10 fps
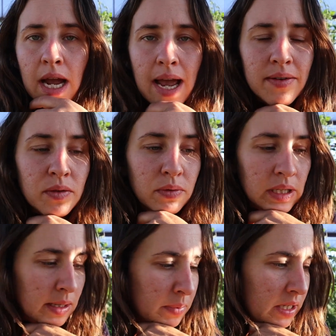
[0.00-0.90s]
I haven't
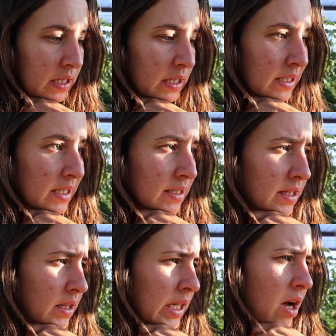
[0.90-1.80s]
really been
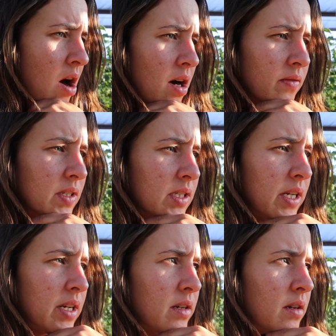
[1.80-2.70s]
consistently
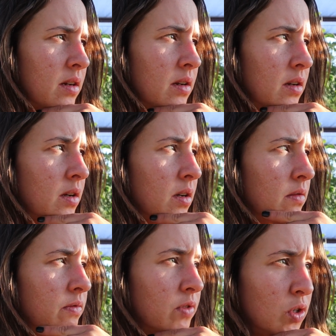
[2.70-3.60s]
harvesting
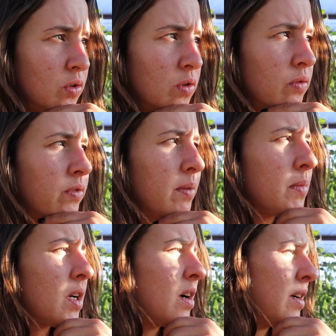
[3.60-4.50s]
food
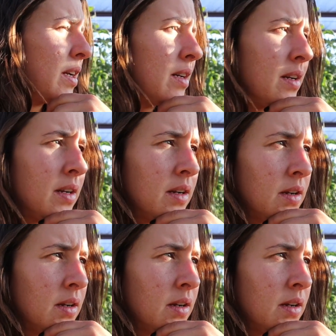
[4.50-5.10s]
from the garden.